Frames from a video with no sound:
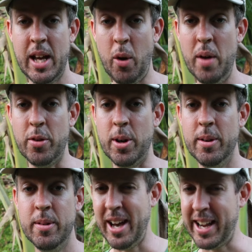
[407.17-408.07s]

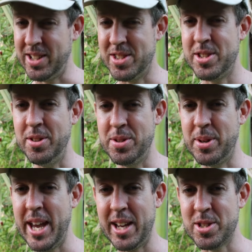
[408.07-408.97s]
However, I can still
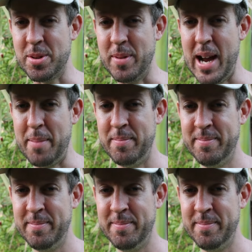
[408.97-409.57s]
do gangster rap.